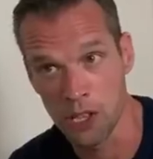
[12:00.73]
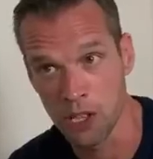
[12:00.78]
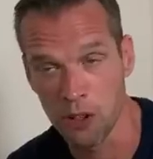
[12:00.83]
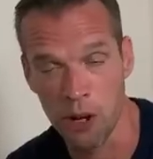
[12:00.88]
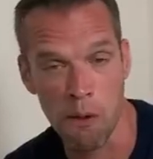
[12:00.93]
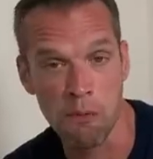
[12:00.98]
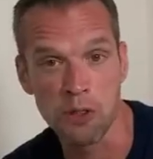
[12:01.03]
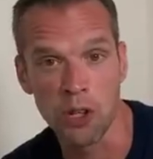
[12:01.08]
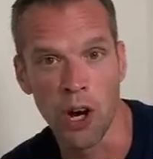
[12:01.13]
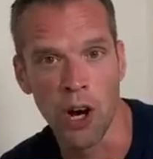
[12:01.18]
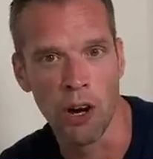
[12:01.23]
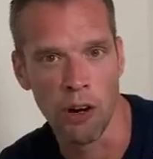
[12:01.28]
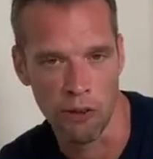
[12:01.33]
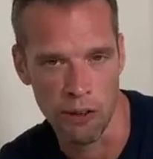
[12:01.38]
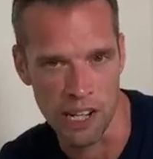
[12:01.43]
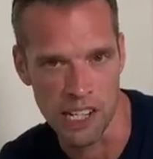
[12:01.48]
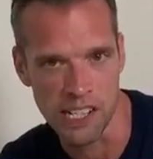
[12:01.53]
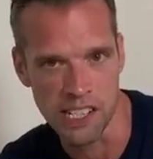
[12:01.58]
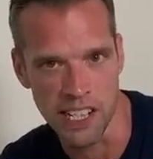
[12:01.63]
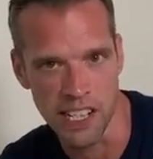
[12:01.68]
Crypts are
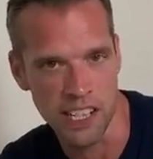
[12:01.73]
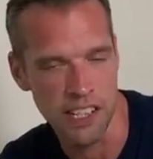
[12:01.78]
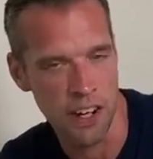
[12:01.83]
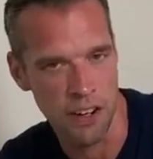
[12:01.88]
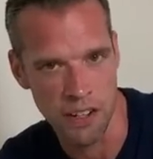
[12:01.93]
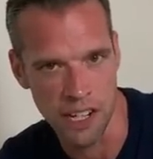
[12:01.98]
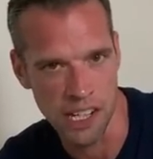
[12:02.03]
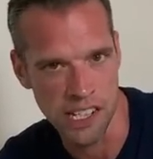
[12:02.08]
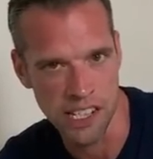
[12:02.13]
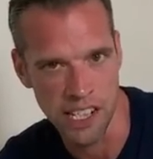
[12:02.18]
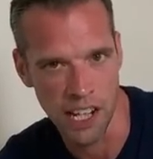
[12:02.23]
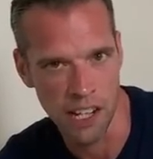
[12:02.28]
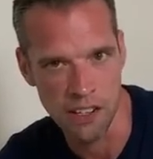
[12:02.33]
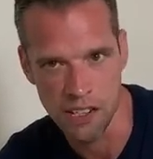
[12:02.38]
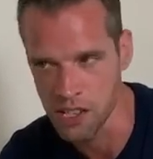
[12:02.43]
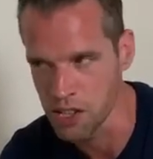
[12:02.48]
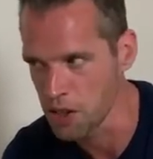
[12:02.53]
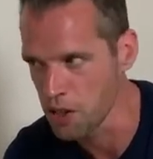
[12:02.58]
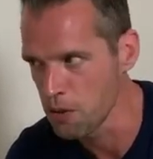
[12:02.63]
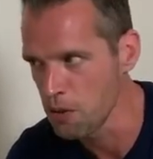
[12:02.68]
easy. You don't need
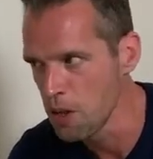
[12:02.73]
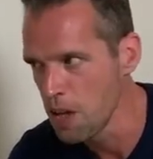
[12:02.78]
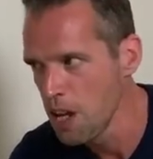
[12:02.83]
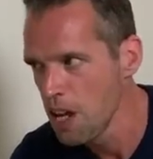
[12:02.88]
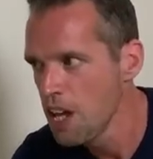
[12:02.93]
CO2